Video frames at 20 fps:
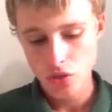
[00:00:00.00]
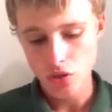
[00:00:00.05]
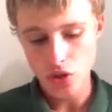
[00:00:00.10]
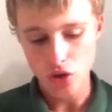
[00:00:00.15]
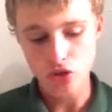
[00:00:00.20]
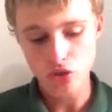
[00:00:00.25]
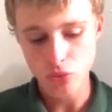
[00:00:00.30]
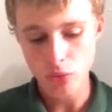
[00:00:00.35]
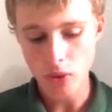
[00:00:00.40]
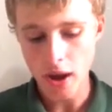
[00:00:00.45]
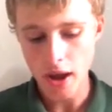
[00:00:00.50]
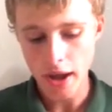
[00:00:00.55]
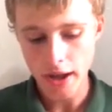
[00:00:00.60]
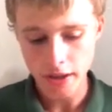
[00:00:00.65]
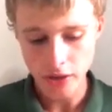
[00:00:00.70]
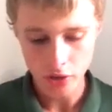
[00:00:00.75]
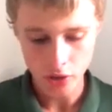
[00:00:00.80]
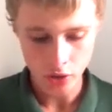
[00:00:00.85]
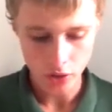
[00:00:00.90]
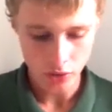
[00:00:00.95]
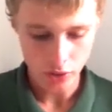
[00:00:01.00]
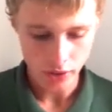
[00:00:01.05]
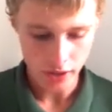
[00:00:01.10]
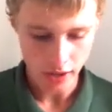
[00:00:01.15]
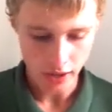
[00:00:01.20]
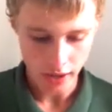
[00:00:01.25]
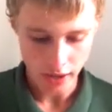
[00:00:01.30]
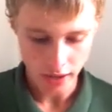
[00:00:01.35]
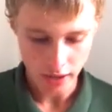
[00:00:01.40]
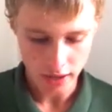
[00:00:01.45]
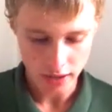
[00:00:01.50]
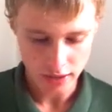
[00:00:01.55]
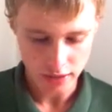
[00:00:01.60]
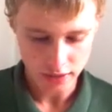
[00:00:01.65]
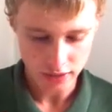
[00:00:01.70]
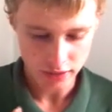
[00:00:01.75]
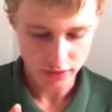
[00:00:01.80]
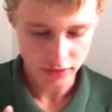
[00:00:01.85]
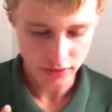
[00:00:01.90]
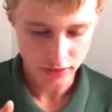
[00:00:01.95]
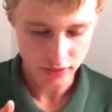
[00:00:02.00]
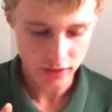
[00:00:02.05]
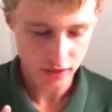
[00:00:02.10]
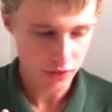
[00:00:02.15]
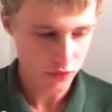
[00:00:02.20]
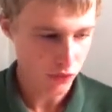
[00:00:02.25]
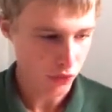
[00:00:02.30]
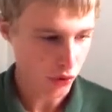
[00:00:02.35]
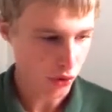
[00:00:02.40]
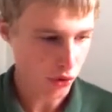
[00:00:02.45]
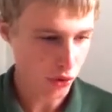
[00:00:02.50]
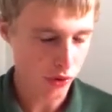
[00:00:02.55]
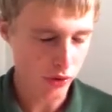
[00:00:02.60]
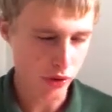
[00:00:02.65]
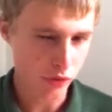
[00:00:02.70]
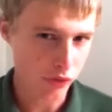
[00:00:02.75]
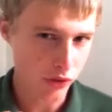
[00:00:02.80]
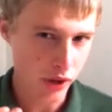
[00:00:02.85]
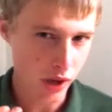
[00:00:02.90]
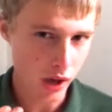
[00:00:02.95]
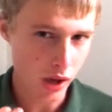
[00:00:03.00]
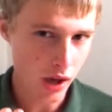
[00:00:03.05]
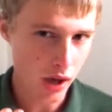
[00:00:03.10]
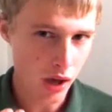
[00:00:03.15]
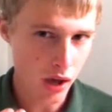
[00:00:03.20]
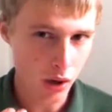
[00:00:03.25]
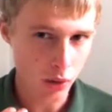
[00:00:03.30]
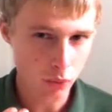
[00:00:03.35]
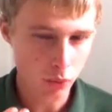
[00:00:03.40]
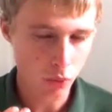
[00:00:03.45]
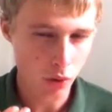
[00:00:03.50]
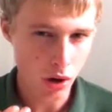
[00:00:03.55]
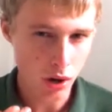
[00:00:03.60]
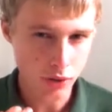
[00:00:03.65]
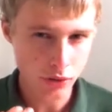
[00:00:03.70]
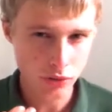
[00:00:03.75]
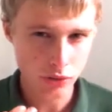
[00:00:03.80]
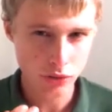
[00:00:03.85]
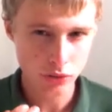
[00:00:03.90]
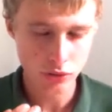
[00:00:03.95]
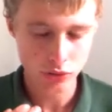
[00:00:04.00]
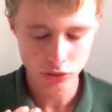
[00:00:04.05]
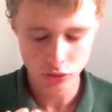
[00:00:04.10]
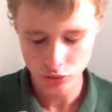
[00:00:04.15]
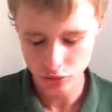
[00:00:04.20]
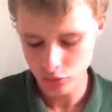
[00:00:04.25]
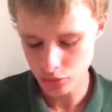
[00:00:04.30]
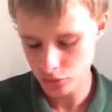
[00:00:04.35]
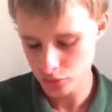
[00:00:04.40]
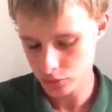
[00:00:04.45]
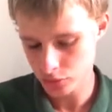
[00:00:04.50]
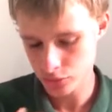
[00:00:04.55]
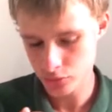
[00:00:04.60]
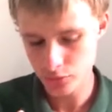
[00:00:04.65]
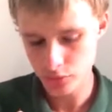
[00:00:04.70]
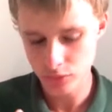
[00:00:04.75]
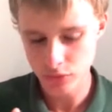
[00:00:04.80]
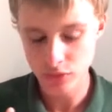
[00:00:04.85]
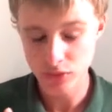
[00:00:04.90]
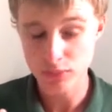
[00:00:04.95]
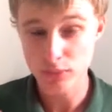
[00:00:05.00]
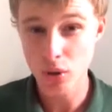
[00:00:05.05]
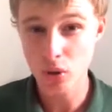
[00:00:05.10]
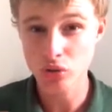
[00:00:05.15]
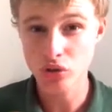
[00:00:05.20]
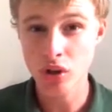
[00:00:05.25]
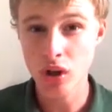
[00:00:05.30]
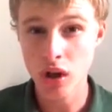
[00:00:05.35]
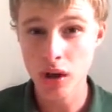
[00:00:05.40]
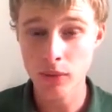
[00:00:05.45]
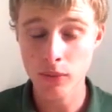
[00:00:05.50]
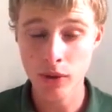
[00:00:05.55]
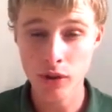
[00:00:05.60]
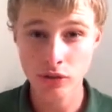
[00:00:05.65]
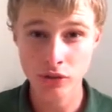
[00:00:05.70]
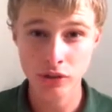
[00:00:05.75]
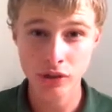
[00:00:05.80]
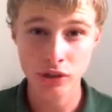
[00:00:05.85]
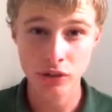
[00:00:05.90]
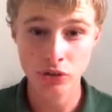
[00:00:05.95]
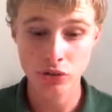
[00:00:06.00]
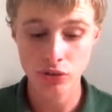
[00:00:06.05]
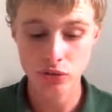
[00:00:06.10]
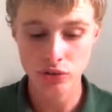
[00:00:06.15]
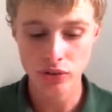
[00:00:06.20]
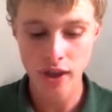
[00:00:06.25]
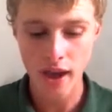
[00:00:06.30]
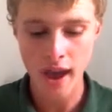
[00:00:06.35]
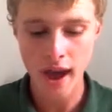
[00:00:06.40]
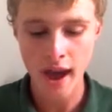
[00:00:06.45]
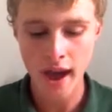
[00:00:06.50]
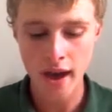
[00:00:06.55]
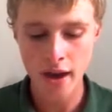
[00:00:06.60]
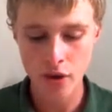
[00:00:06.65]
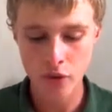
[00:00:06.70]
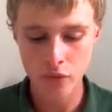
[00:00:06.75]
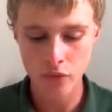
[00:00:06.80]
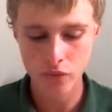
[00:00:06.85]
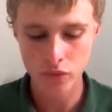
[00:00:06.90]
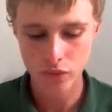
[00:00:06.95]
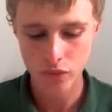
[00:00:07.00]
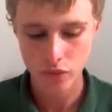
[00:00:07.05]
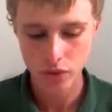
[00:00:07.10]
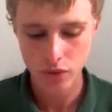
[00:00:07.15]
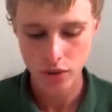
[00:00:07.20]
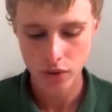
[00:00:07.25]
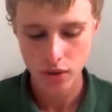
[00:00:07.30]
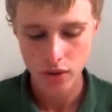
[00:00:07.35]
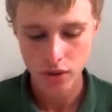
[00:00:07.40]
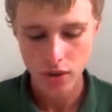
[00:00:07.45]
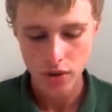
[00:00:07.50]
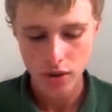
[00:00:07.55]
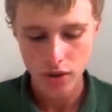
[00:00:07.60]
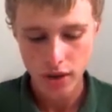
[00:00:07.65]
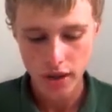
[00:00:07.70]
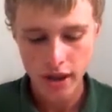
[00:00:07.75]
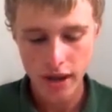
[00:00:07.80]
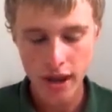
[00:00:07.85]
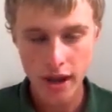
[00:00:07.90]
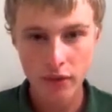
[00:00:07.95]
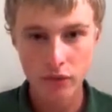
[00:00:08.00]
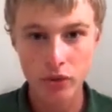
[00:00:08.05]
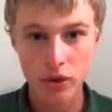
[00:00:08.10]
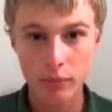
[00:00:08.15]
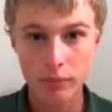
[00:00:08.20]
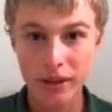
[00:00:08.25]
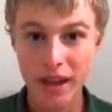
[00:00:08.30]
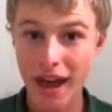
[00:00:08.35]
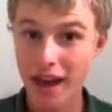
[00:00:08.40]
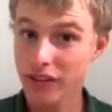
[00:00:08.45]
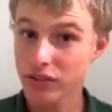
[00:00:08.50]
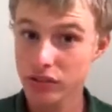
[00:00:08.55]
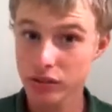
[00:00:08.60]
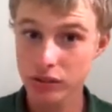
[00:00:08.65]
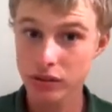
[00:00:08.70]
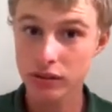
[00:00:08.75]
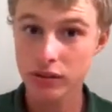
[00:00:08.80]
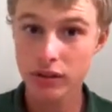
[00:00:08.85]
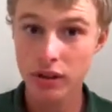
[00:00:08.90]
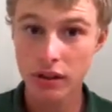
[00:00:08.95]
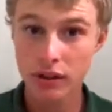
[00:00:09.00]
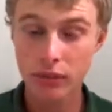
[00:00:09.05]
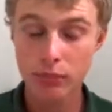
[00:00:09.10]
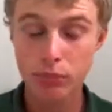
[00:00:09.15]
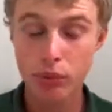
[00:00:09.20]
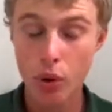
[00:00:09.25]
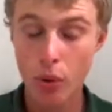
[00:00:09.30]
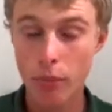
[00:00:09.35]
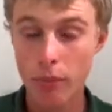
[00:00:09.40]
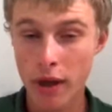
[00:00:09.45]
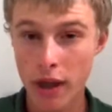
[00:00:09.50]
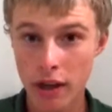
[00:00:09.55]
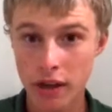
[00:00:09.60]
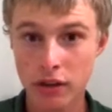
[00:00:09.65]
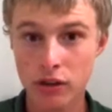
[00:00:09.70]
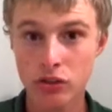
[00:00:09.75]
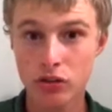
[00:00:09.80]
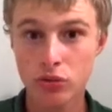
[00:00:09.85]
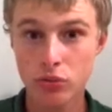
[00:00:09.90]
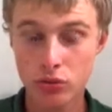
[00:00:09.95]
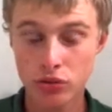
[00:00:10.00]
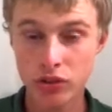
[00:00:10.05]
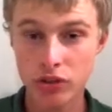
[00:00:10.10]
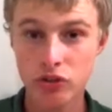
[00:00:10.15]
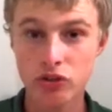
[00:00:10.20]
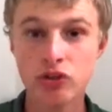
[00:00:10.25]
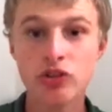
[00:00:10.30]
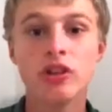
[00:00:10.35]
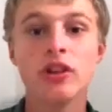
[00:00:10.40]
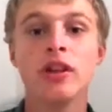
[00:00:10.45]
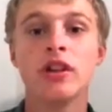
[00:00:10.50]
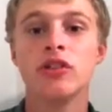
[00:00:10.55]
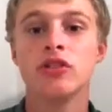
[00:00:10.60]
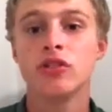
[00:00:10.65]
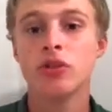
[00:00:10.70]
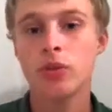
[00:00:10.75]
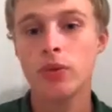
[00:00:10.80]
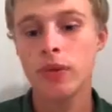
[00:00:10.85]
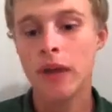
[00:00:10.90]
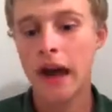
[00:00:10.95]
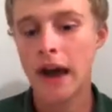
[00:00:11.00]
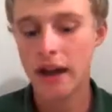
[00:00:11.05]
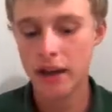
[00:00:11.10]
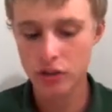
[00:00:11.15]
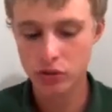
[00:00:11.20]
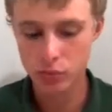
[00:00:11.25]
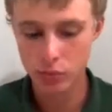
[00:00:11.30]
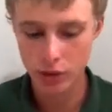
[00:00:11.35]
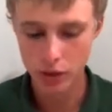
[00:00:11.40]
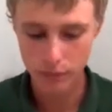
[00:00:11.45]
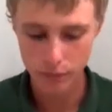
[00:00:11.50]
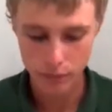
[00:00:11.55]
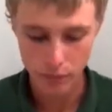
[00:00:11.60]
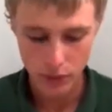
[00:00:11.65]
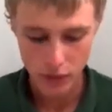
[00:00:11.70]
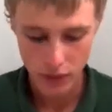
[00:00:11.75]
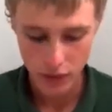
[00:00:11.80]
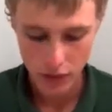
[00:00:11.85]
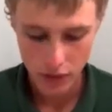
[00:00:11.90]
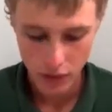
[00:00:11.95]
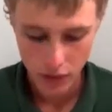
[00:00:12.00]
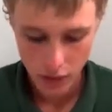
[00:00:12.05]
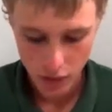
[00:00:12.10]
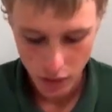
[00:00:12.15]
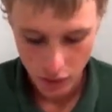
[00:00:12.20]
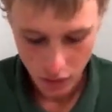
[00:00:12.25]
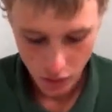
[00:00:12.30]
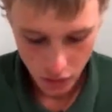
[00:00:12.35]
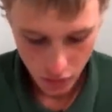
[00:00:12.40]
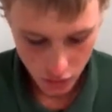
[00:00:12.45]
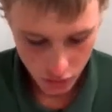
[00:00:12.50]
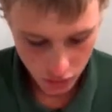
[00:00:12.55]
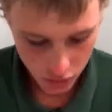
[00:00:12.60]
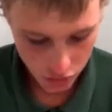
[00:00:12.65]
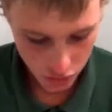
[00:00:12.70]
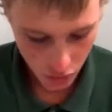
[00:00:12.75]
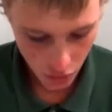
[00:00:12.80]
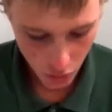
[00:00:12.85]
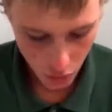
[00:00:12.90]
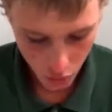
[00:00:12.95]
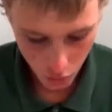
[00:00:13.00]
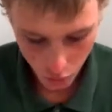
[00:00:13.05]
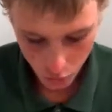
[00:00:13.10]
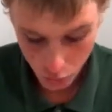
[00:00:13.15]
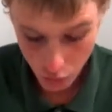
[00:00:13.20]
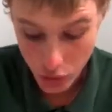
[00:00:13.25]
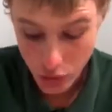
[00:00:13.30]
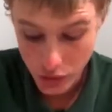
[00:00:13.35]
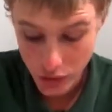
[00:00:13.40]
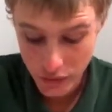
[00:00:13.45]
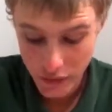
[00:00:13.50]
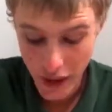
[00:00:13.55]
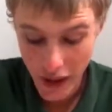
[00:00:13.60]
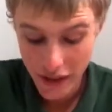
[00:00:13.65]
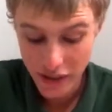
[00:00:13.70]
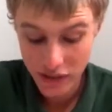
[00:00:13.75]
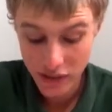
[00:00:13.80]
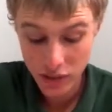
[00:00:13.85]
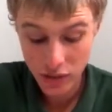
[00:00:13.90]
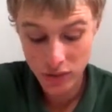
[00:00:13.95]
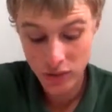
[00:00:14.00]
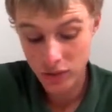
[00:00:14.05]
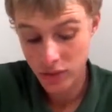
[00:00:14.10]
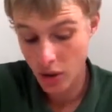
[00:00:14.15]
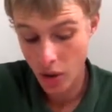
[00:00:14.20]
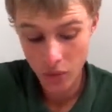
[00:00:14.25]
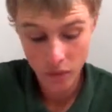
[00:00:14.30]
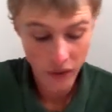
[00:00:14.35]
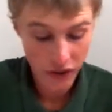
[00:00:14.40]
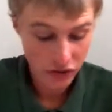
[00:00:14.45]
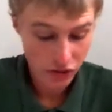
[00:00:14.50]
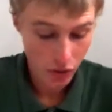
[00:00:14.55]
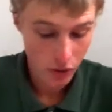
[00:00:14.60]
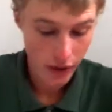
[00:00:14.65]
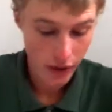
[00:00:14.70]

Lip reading: the dryer, and if you got hot water, your most hot water heaters have have gasoline, propane usage into that as well. So really that's